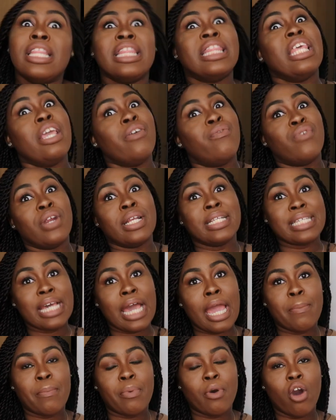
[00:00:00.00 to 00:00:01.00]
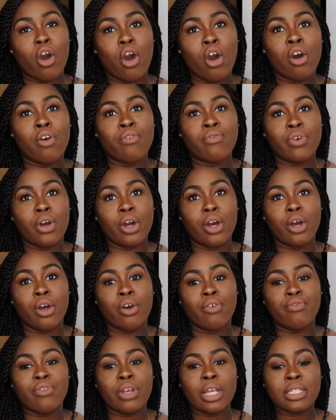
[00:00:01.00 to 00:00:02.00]
different type
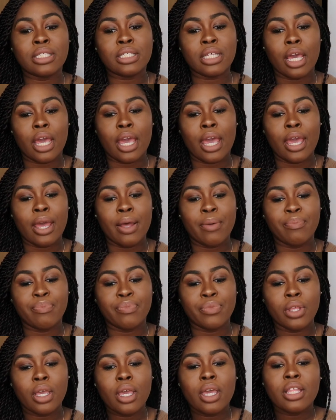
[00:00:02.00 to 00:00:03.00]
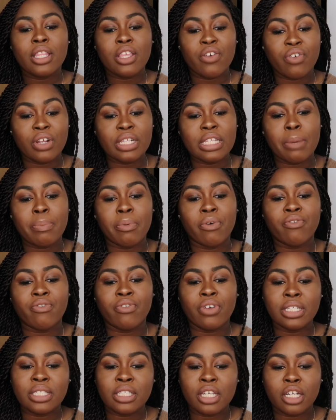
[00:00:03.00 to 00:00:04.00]
of
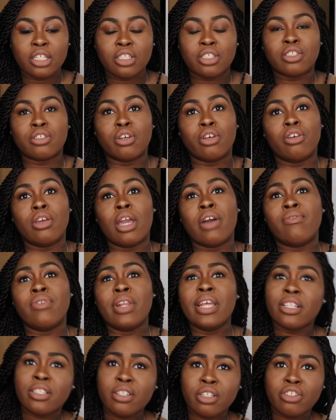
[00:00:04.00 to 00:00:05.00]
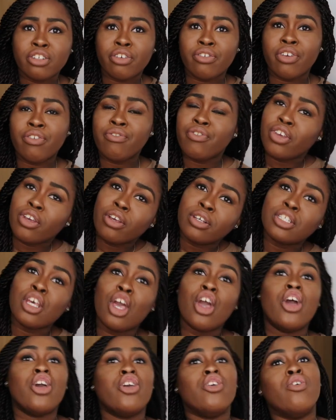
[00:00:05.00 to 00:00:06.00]
research. So you have literature reviews,
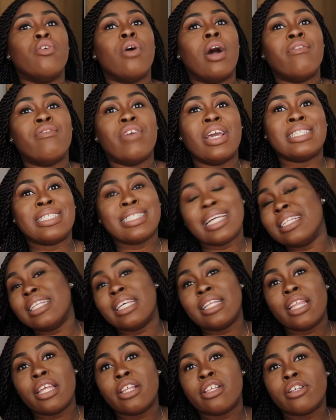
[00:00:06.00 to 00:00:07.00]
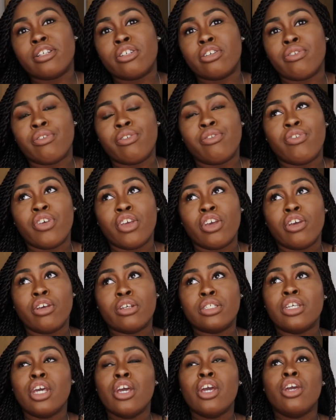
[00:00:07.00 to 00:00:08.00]
you have extended literature
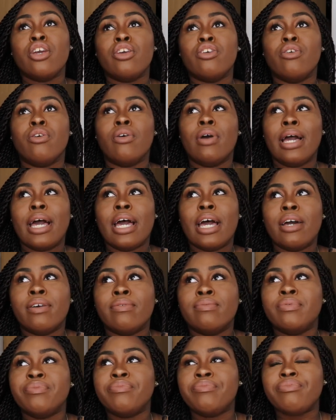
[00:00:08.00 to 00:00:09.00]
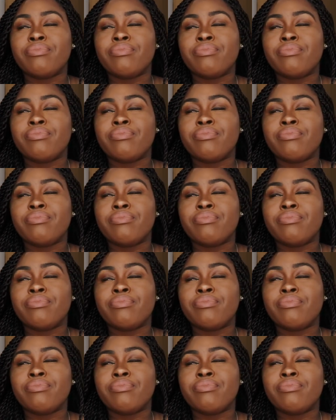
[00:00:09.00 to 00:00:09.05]
reviews, you have